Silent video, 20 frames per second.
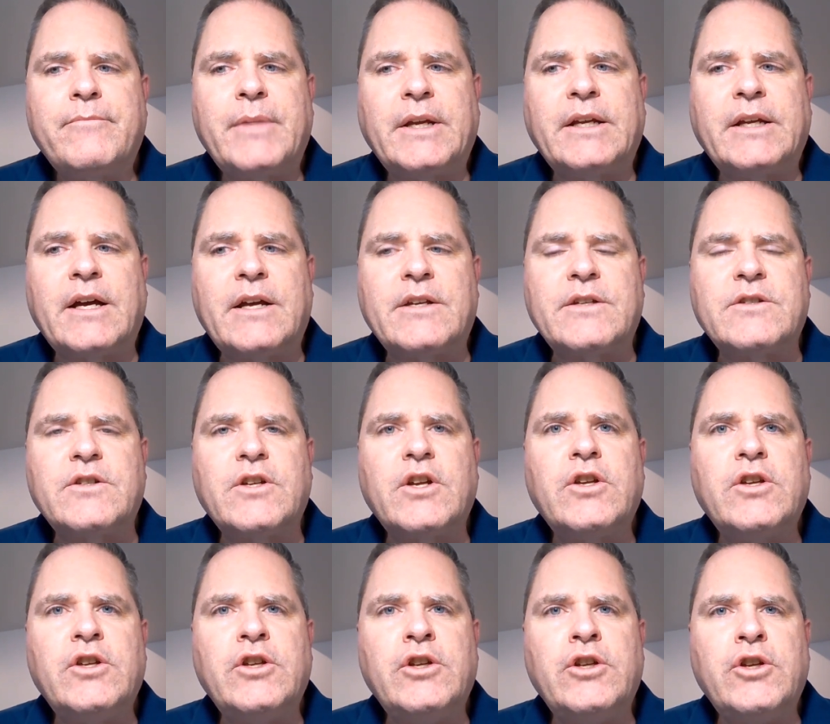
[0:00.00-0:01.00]
because
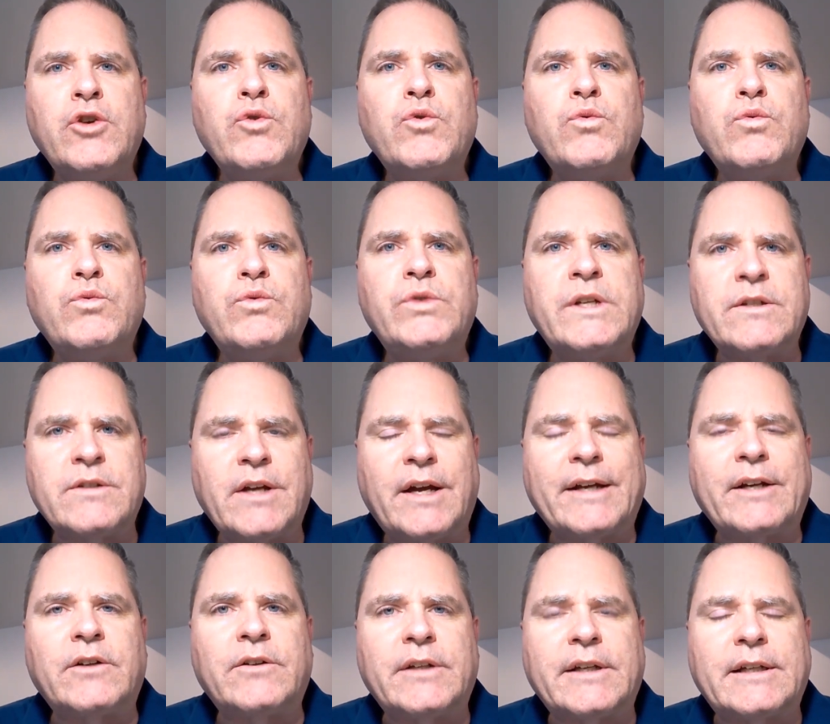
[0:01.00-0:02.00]
you
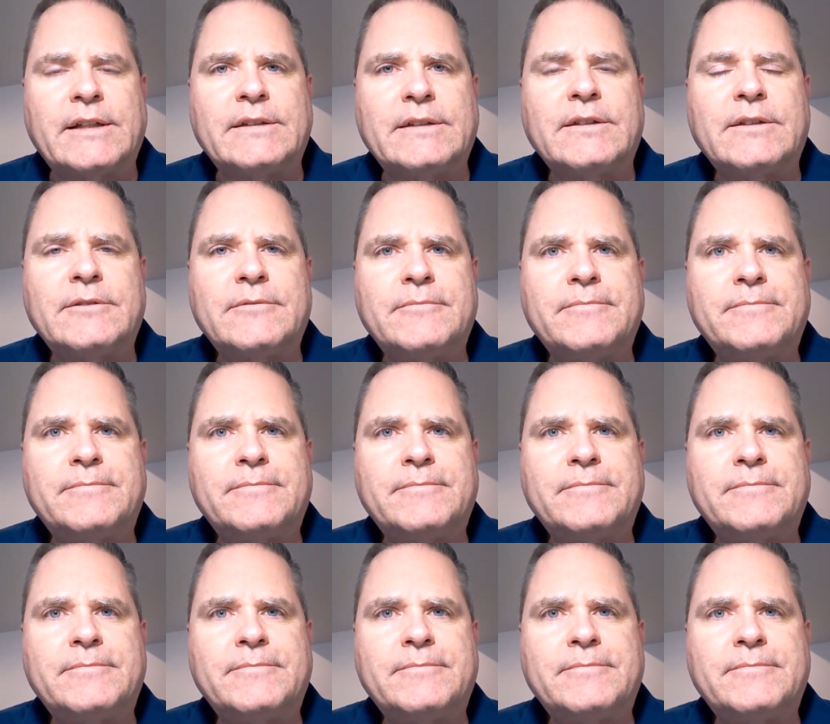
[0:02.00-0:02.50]
desired it.